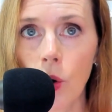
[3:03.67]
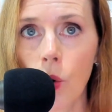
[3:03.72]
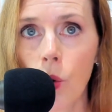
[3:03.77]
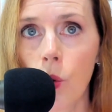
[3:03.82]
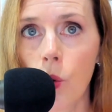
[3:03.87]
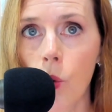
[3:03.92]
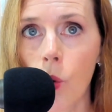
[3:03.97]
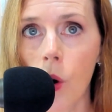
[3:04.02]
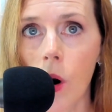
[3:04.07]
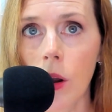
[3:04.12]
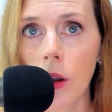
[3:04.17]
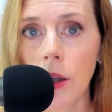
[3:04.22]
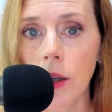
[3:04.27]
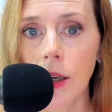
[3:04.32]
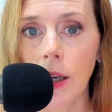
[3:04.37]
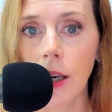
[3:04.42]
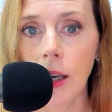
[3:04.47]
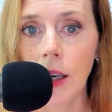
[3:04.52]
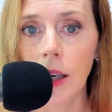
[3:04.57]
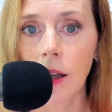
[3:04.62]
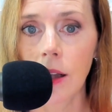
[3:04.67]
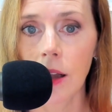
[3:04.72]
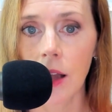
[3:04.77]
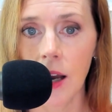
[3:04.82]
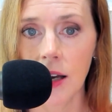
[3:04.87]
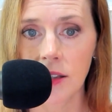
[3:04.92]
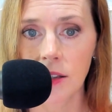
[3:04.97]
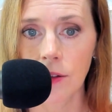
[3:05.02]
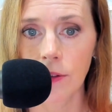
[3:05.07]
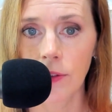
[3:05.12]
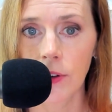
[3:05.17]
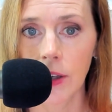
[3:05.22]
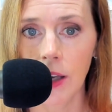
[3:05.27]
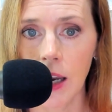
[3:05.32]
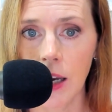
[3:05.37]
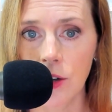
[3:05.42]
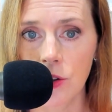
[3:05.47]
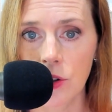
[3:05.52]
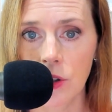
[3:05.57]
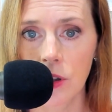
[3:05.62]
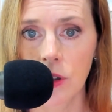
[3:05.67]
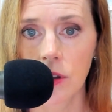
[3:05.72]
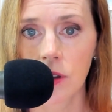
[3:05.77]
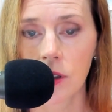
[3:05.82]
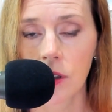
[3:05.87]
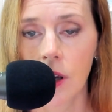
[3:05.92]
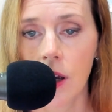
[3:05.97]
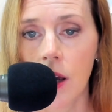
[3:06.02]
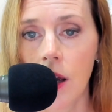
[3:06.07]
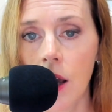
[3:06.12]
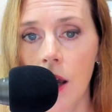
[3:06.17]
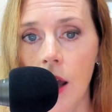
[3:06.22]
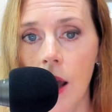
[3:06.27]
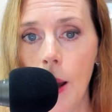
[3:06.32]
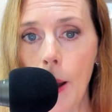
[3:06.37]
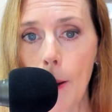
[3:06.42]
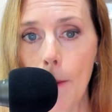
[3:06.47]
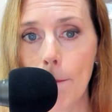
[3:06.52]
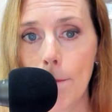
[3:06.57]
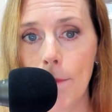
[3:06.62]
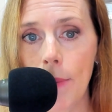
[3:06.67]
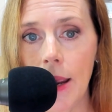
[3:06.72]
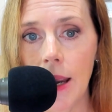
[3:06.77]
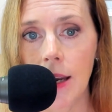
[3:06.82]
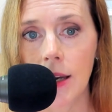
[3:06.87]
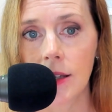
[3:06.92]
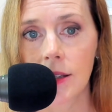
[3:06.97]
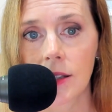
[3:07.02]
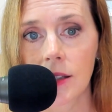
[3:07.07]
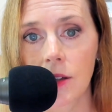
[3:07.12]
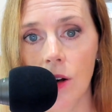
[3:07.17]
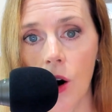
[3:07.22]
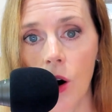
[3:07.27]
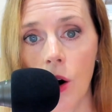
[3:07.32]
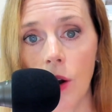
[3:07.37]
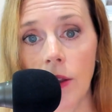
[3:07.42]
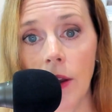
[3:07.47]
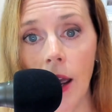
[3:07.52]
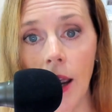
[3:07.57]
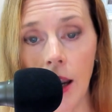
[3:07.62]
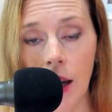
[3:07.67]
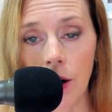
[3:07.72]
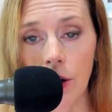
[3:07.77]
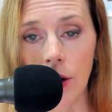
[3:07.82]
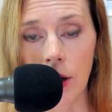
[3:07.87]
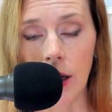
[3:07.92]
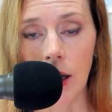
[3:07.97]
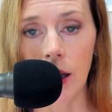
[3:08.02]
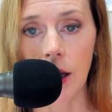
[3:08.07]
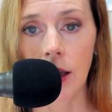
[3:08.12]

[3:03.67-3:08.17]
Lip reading: quality classifications based on the area.